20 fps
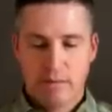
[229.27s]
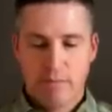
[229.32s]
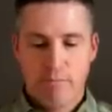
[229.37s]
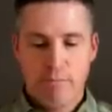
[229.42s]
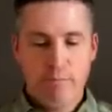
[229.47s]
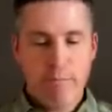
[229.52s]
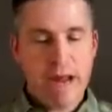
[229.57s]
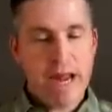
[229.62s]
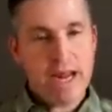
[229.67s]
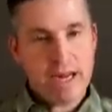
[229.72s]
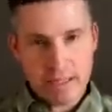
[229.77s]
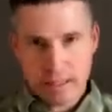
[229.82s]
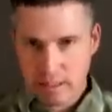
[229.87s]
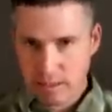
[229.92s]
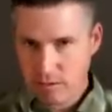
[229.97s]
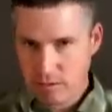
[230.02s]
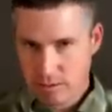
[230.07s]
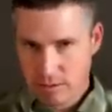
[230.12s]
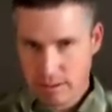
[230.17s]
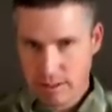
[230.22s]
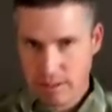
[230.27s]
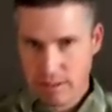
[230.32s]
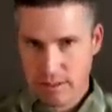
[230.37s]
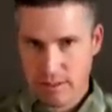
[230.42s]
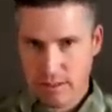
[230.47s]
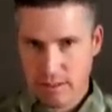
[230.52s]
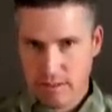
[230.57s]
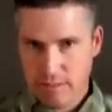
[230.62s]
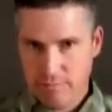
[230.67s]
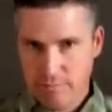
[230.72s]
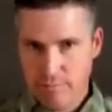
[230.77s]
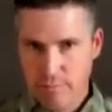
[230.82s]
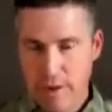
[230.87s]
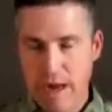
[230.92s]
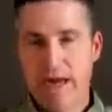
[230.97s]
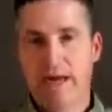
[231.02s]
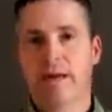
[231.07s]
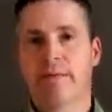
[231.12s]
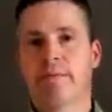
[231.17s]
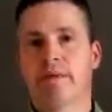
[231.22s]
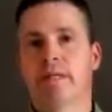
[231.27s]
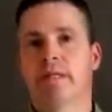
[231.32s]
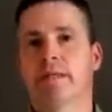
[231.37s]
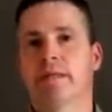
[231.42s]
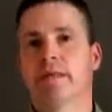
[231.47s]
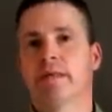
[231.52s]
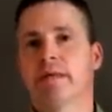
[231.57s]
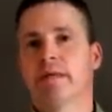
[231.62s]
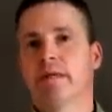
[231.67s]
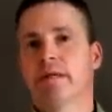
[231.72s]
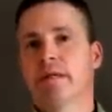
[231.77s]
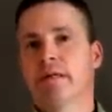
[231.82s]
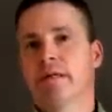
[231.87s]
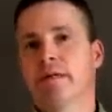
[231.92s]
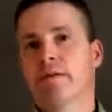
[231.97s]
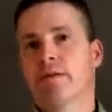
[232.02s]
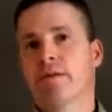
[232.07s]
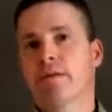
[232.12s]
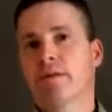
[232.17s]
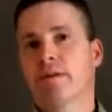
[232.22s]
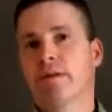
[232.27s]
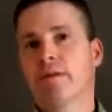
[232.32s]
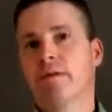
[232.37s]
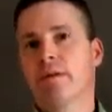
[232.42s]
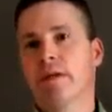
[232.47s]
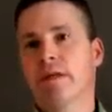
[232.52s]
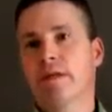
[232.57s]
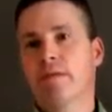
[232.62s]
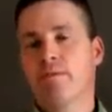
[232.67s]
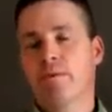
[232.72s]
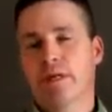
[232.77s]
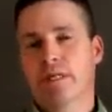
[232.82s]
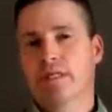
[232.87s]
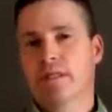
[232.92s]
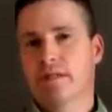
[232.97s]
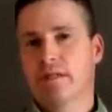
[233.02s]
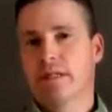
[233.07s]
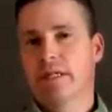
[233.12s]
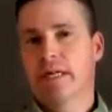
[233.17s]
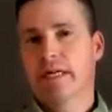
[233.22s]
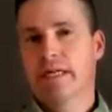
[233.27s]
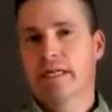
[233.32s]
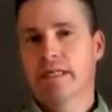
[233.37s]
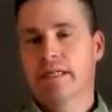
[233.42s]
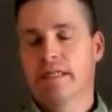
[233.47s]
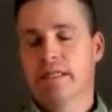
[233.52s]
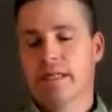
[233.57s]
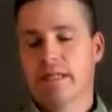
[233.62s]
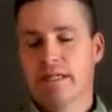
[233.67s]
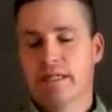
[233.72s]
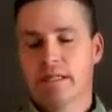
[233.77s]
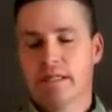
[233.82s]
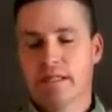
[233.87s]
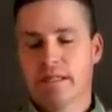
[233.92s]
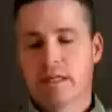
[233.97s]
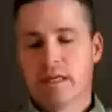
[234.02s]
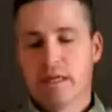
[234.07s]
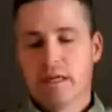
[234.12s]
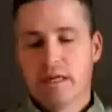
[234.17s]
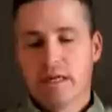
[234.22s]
main sources of magma in the western United States.